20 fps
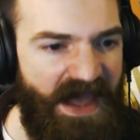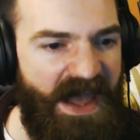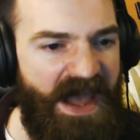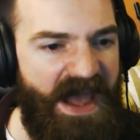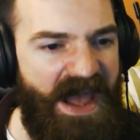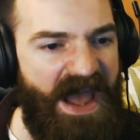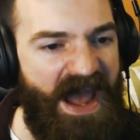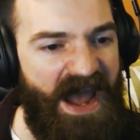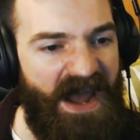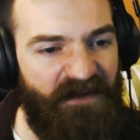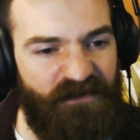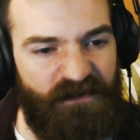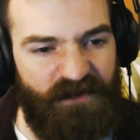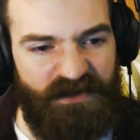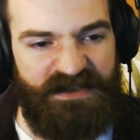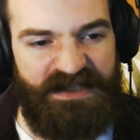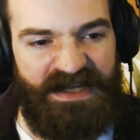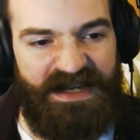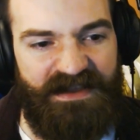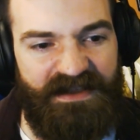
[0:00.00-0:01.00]
After
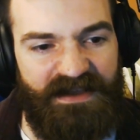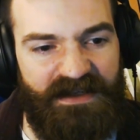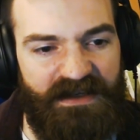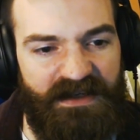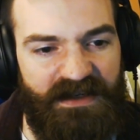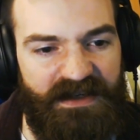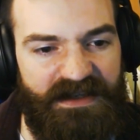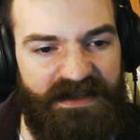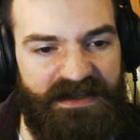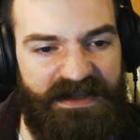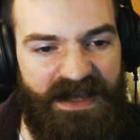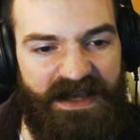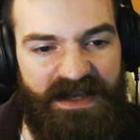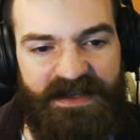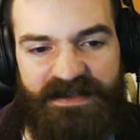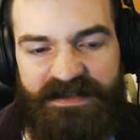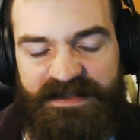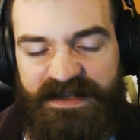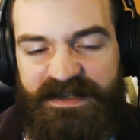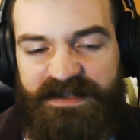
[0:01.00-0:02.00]
Dalen
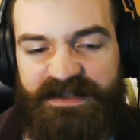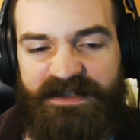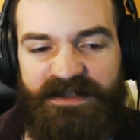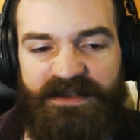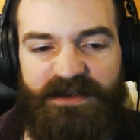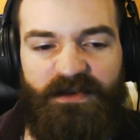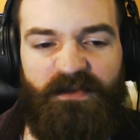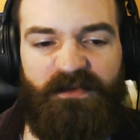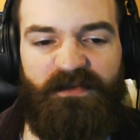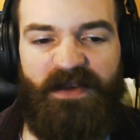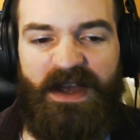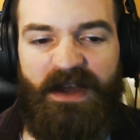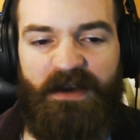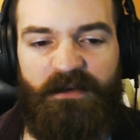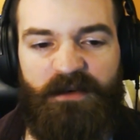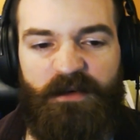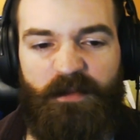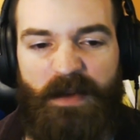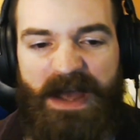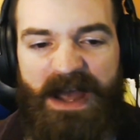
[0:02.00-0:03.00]
gains his
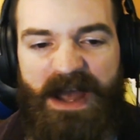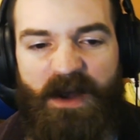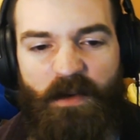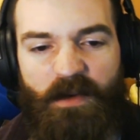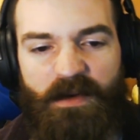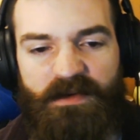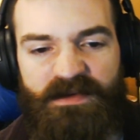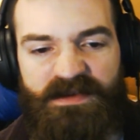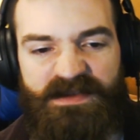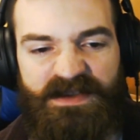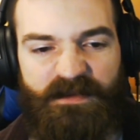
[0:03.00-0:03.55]
newfound powers,